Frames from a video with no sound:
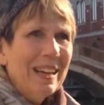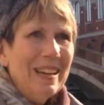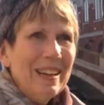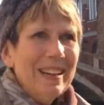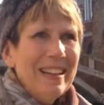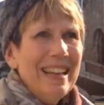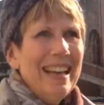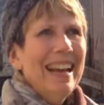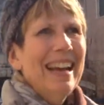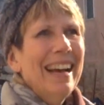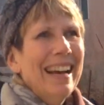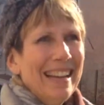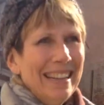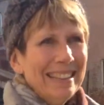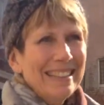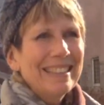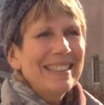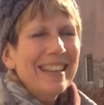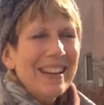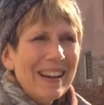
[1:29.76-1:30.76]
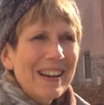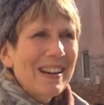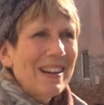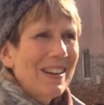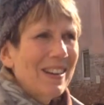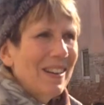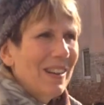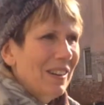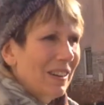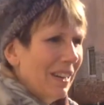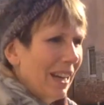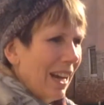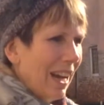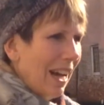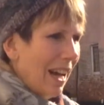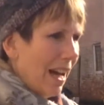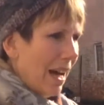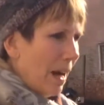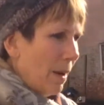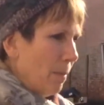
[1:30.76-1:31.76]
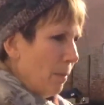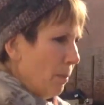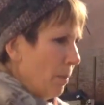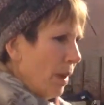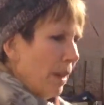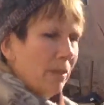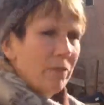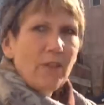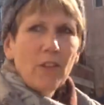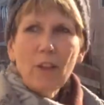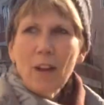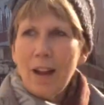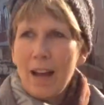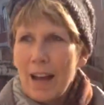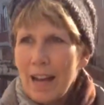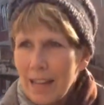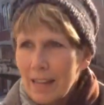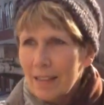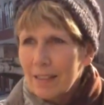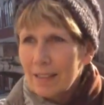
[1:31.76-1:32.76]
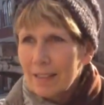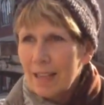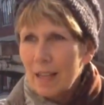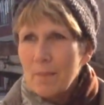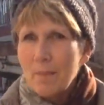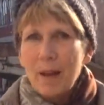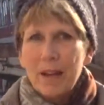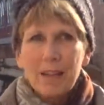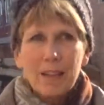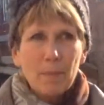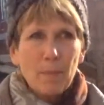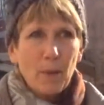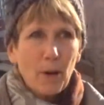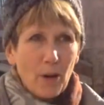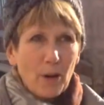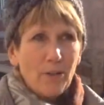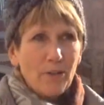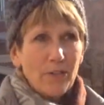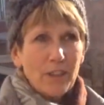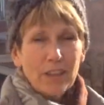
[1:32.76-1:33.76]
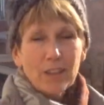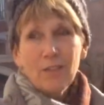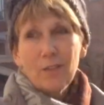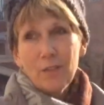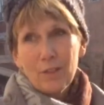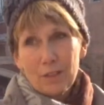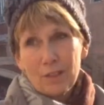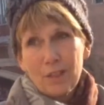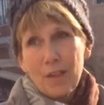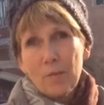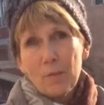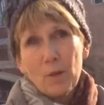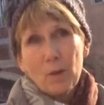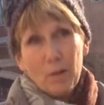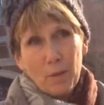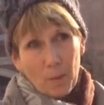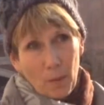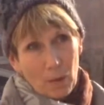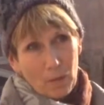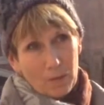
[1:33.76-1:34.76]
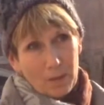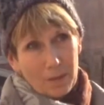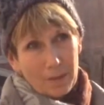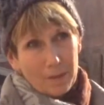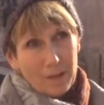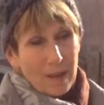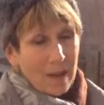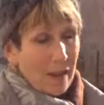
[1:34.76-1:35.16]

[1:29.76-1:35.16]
So yeah. But for us, they make the perfect first-time rowing boat.